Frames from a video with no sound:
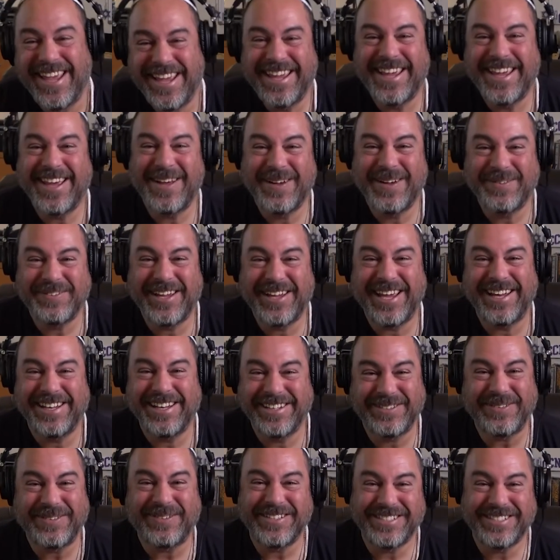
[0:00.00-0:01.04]
yeah, I'm
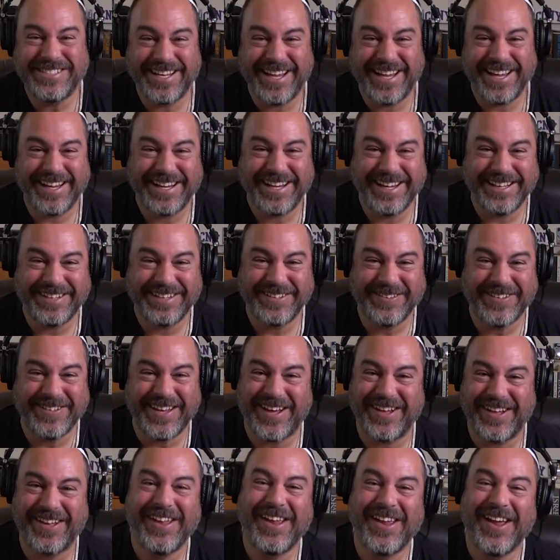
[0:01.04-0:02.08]
getting towards the end, can you
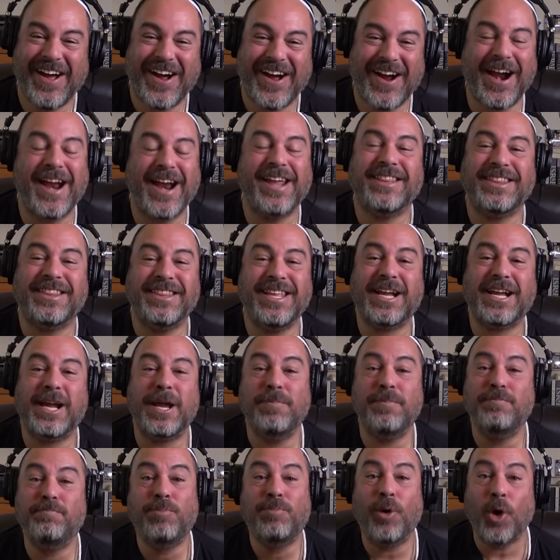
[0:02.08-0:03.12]
tell? All right, the
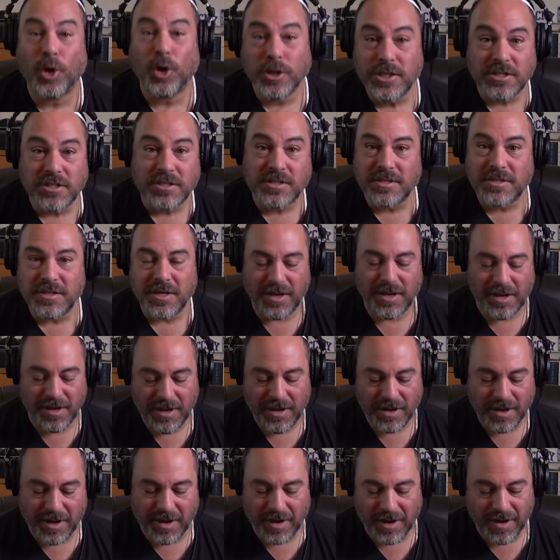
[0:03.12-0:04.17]
kibbutz
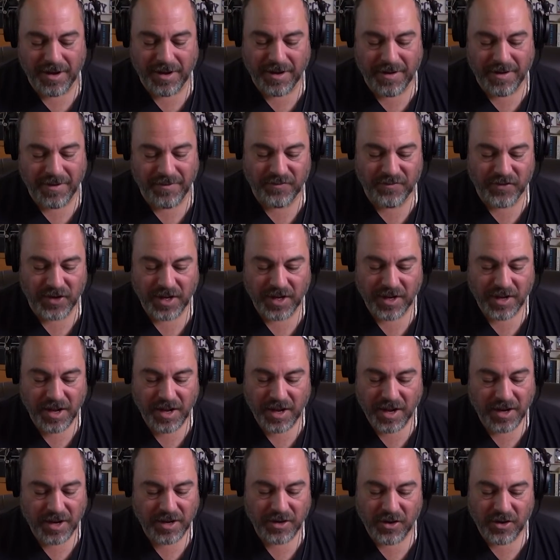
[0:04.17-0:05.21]
of
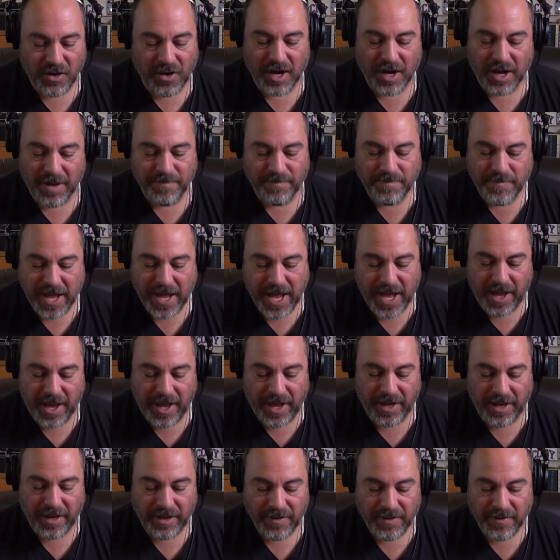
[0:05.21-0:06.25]

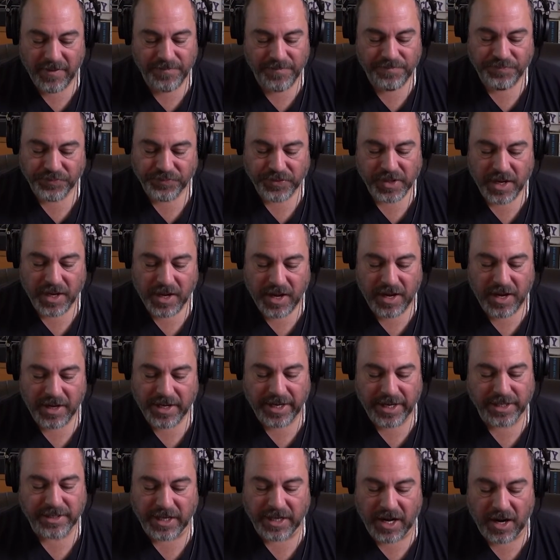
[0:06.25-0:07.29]
Lohame
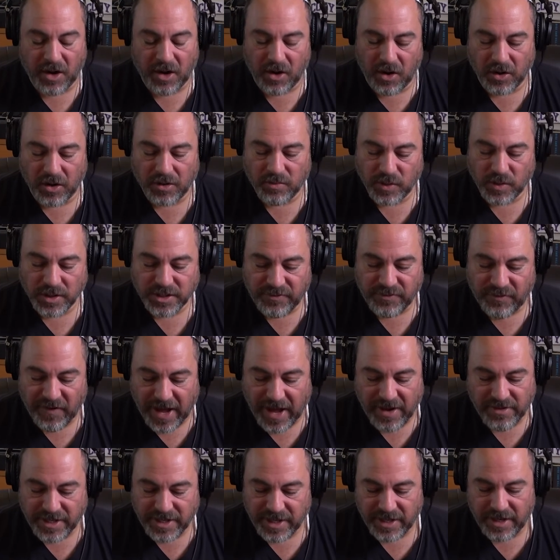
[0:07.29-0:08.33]
HaGetaot was
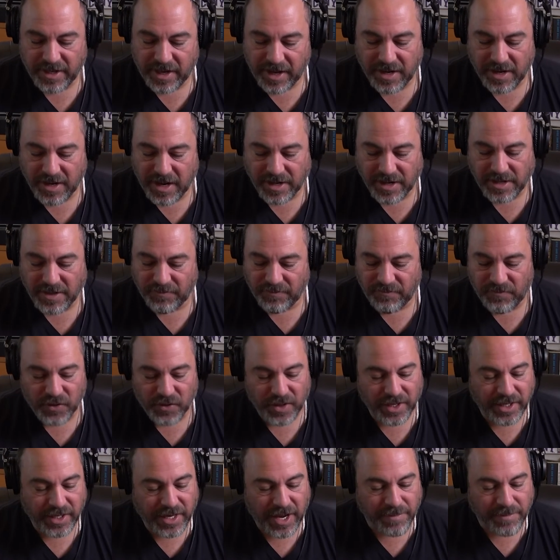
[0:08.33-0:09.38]
founded in
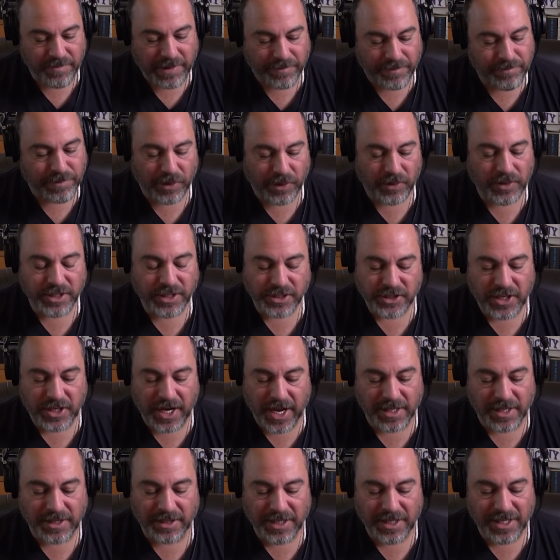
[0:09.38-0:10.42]
1949 by Polish
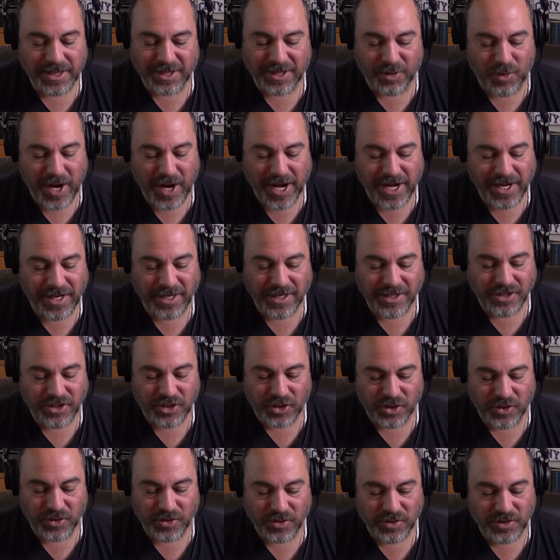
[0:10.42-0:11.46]
and Lithuanian
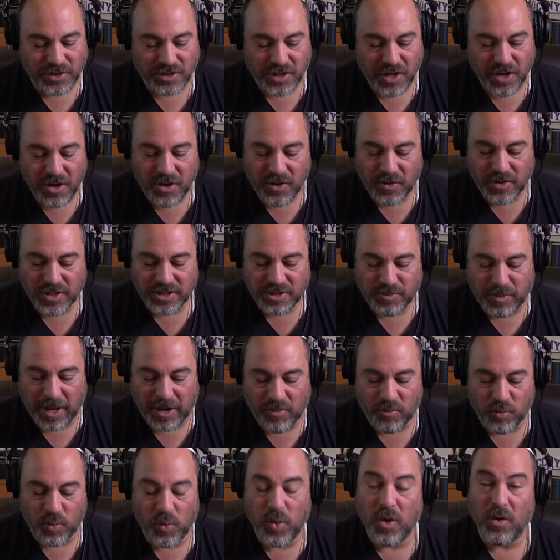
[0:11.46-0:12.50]
Jews who had
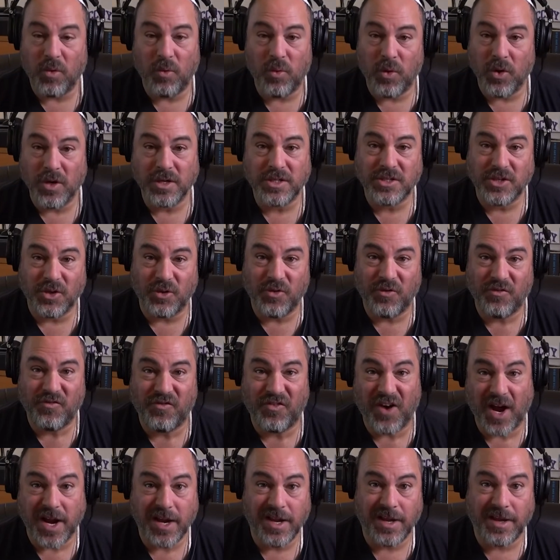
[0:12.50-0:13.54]
spent World War II
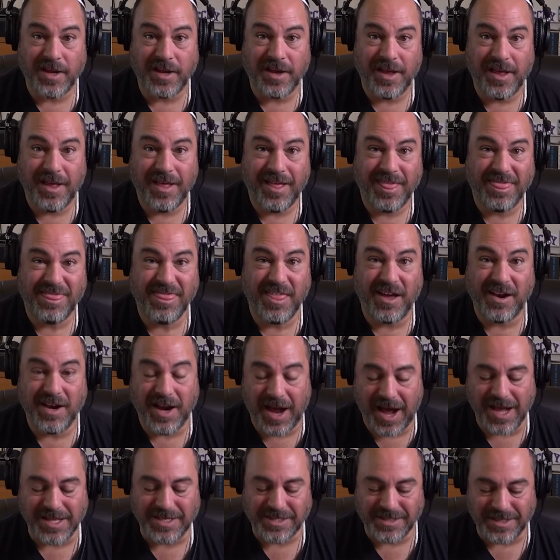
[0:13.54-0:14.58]
fighting the
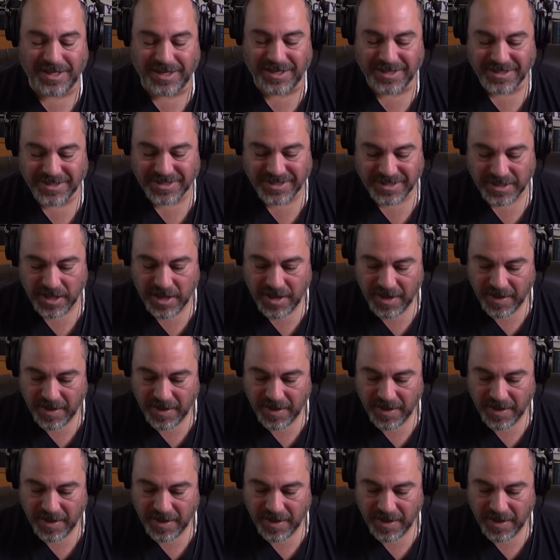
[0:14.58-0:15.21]
Nazis.